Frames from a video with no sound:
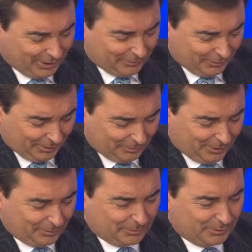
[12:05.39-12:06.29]
have a,
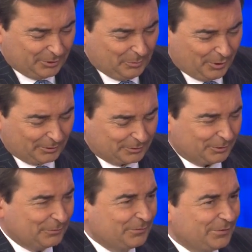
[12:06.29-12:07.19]
a, a somewhat a
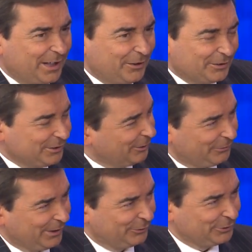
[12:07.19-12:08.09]
uh, fairy tale
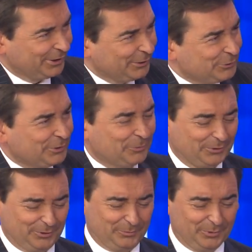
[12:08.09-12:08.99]
fascination
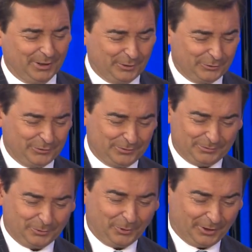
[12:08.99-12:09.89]
with the British
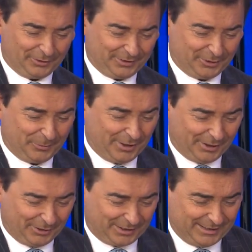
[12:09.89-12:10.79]
royalty and the
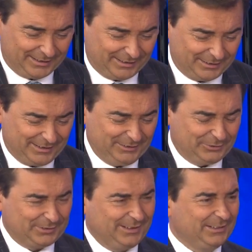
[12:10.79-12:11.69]
monarchy. Uh,
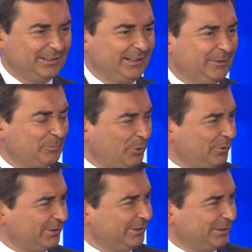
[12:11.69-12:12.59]
is it
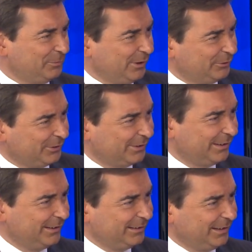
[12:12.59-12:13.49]
important in present
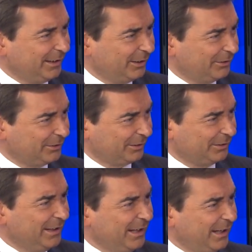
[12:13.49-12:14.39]
day England uh,
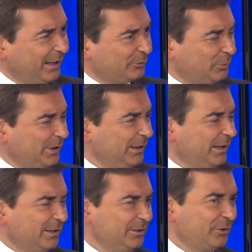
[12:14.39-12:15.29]
as we,
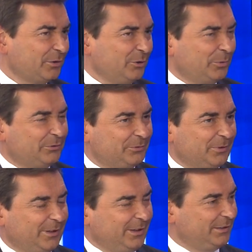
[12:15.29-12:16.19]
you know, you would
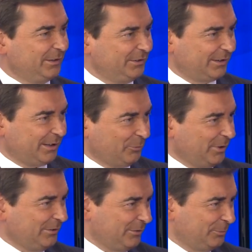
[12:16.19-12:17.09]
in Kentucky, and
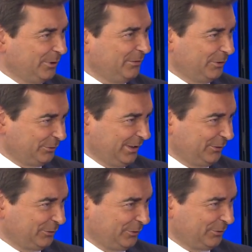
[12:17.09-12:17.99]
we, the previous
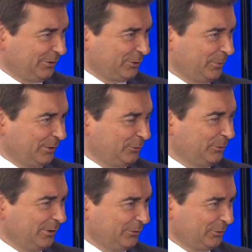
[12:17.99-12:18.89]
guest here talked about
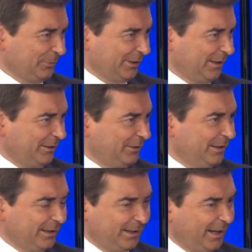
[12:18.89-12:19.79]
tourism and mm. how
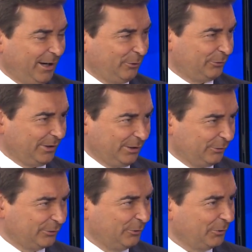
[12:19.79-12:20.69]
our state is
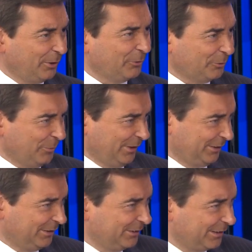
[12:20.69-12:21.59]
so known by the
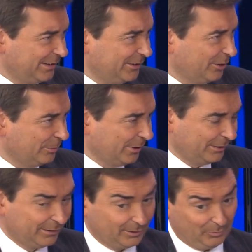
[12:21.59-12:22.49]
Kentucky Derby.
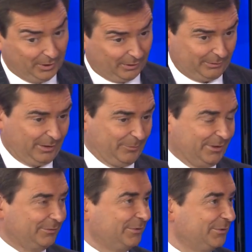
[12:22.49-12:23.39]
Mm. Well, I
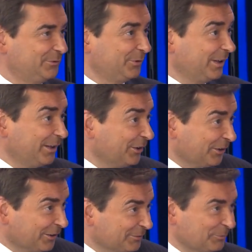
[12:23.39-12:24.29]
mean,
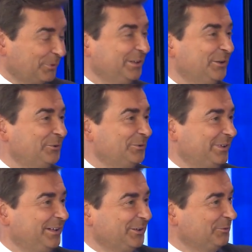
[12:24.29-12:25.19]
here we know
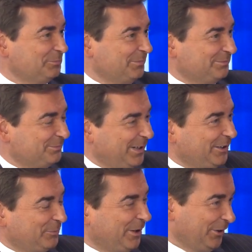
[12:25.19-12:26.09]
England by
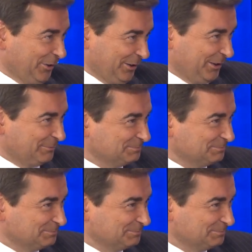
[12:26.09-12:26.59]
the monarchy.